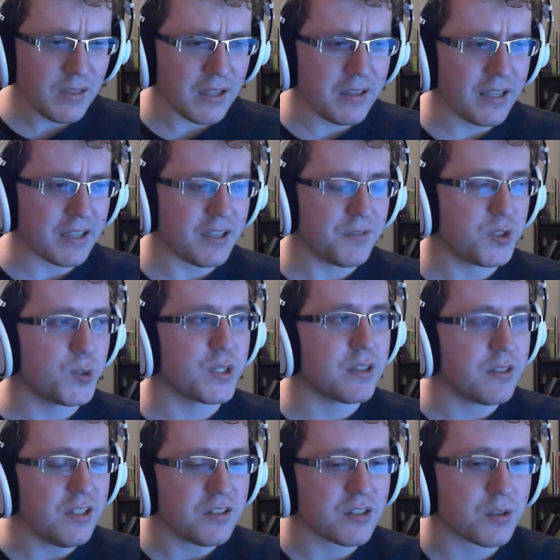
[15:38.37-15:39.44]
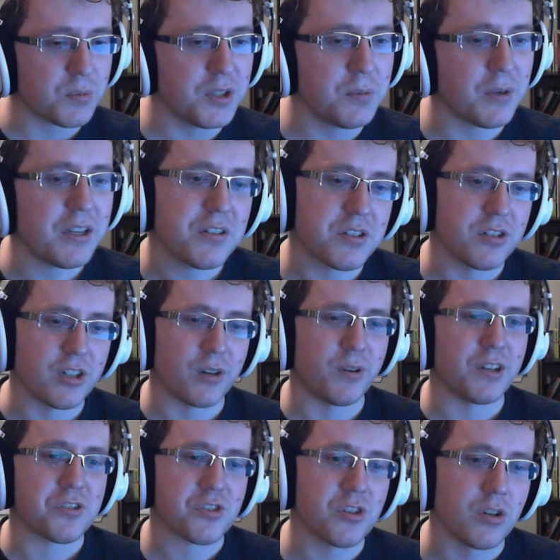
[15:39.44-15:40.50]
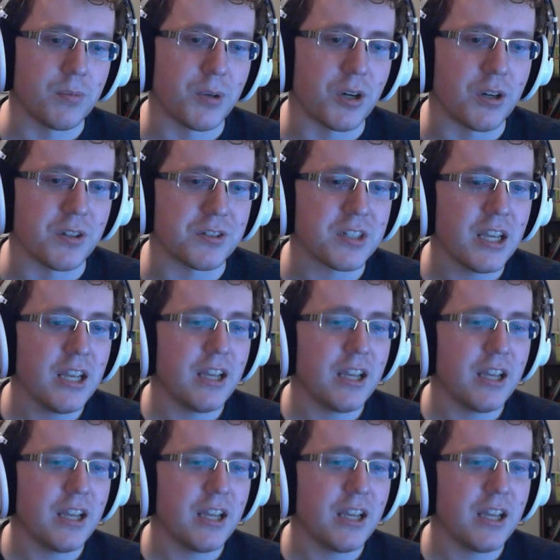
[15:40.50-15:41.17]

That gives you at least 3 ways to generate snowballs,